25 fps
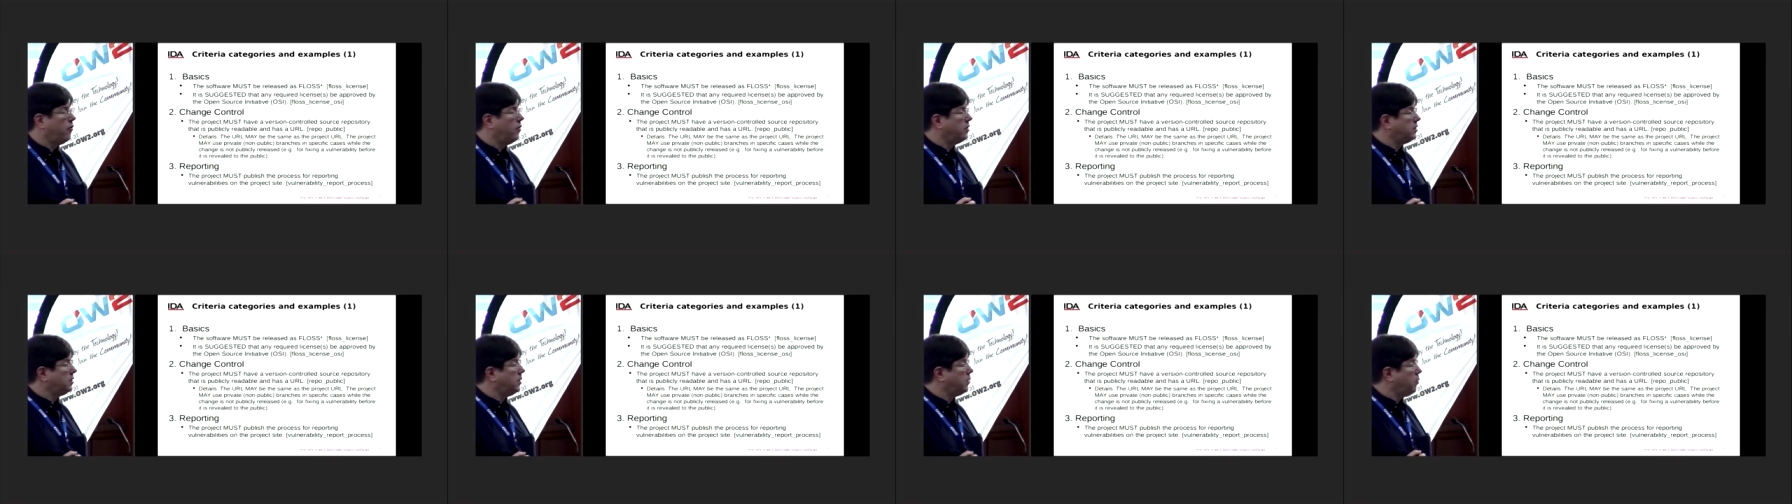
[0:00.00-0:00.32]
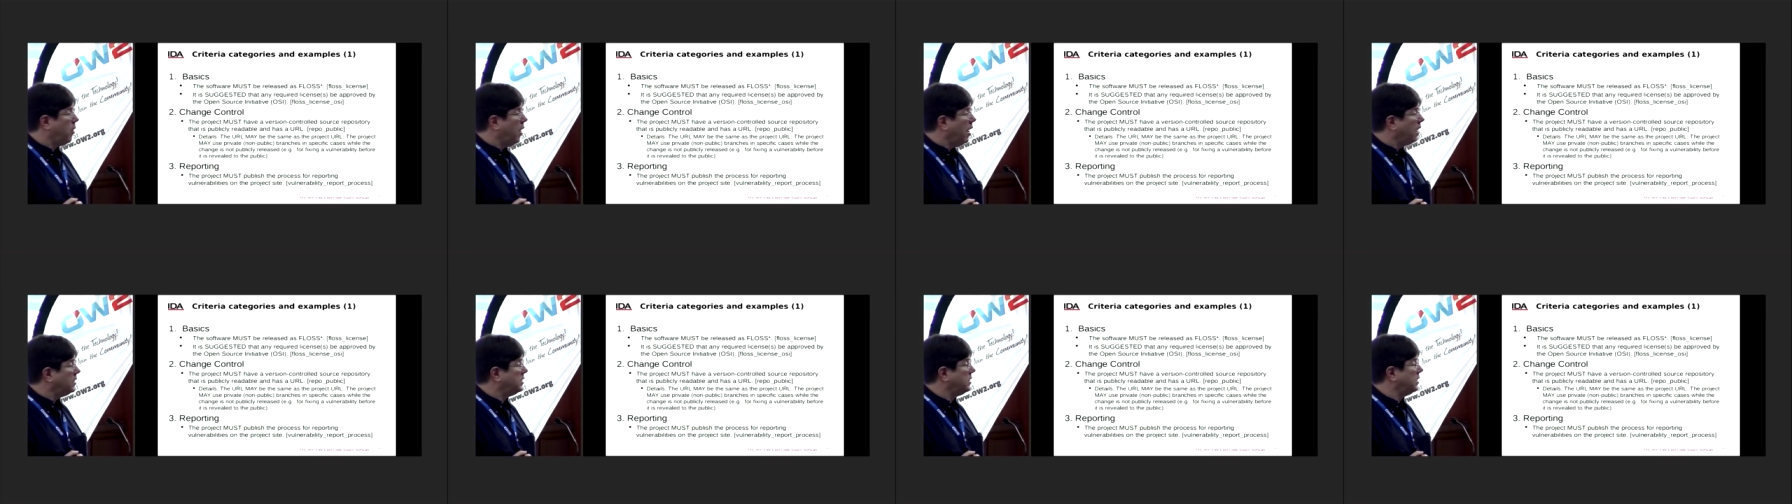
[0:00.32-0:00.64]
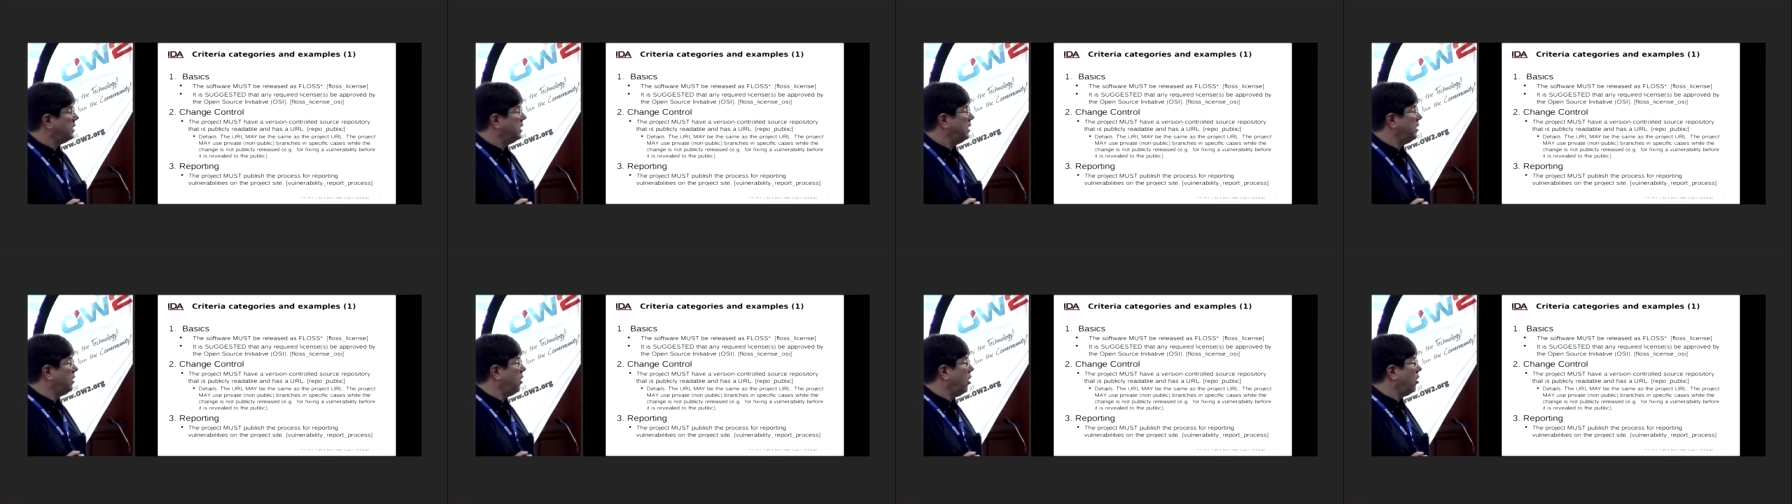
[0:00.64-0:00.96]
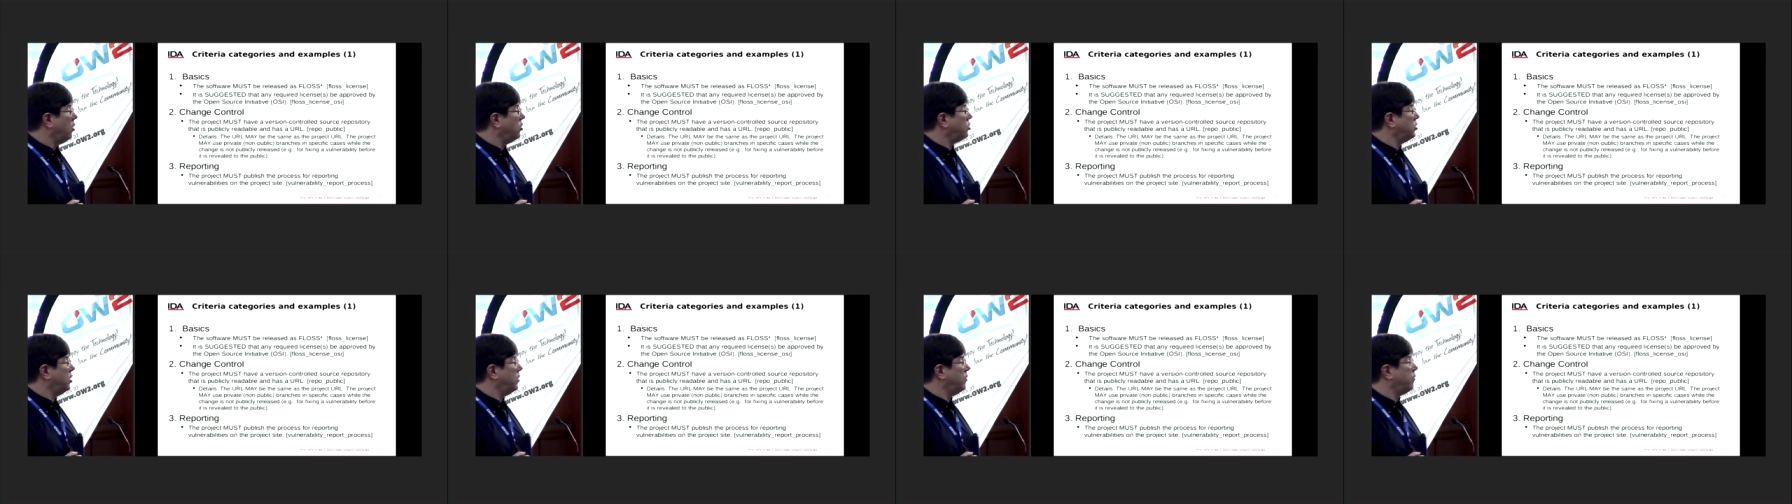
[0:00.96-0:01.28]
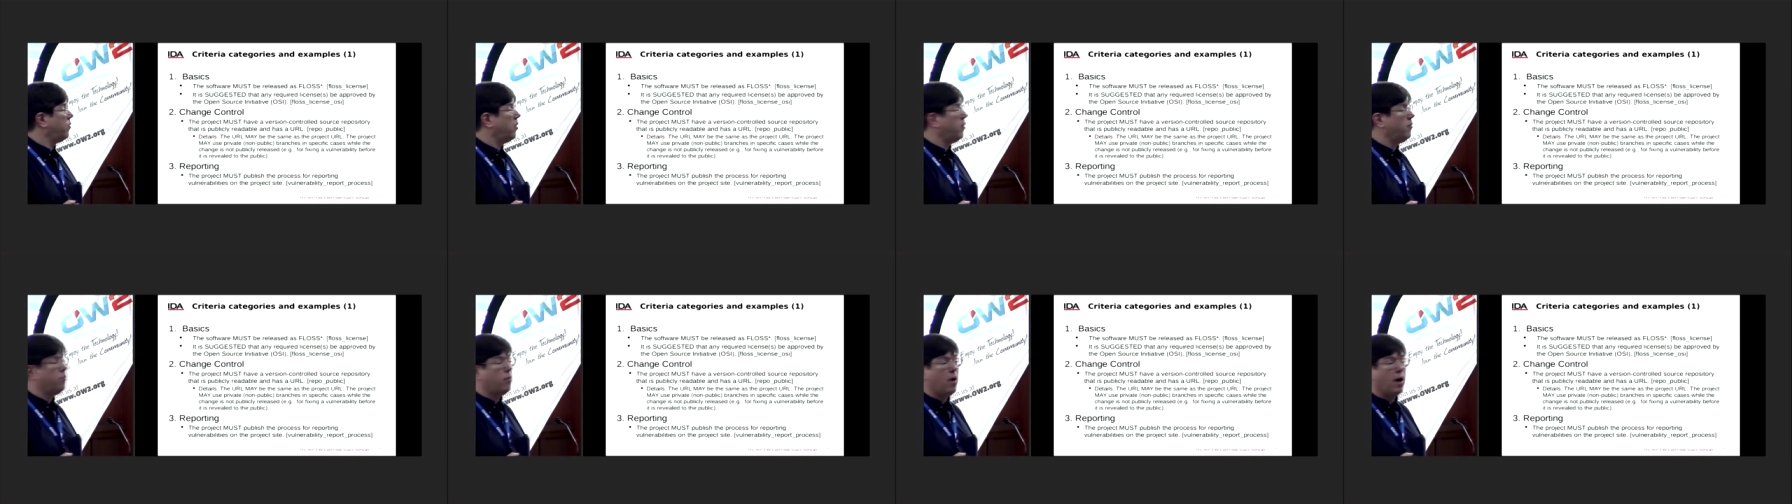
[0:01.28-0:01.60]
a surprisingly large
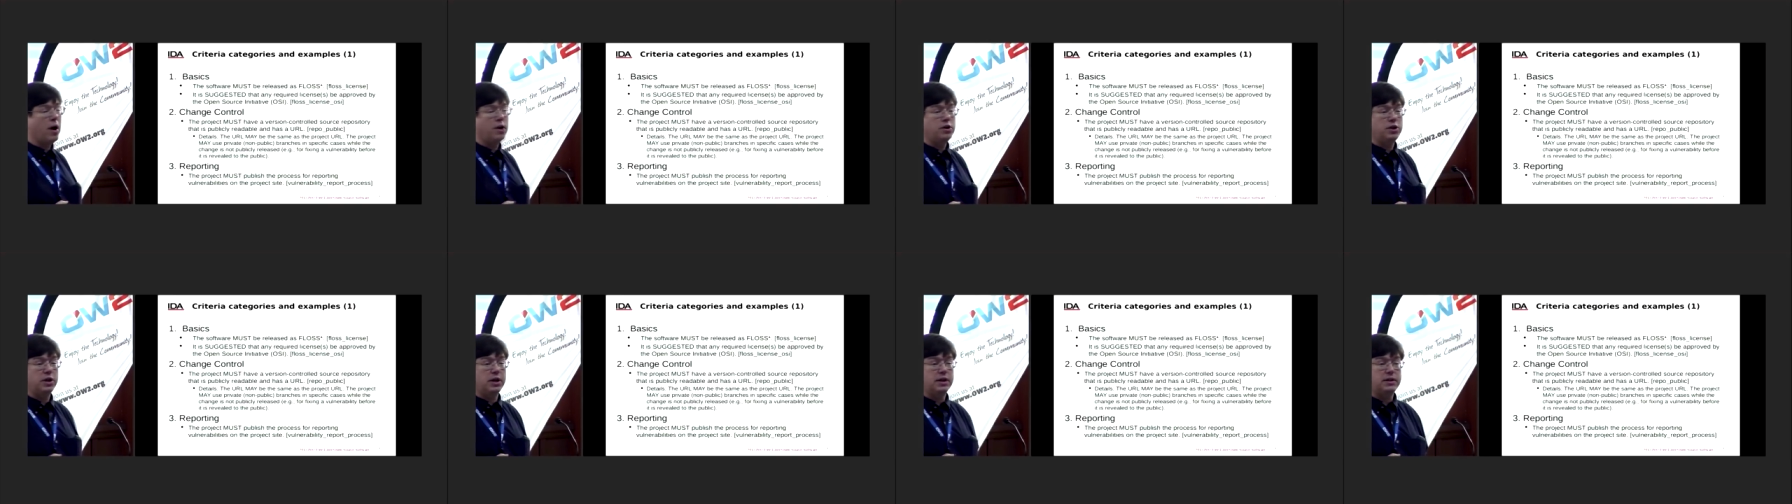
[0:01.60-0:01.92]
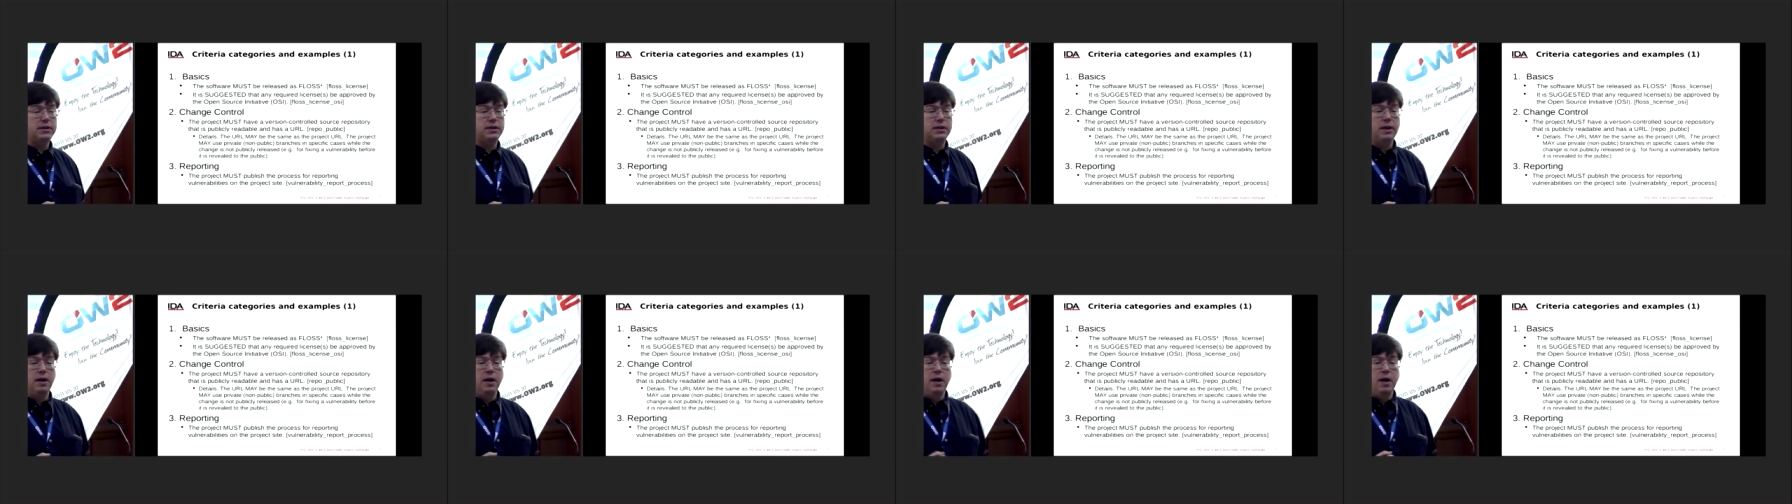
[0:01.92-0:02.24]
number of projects.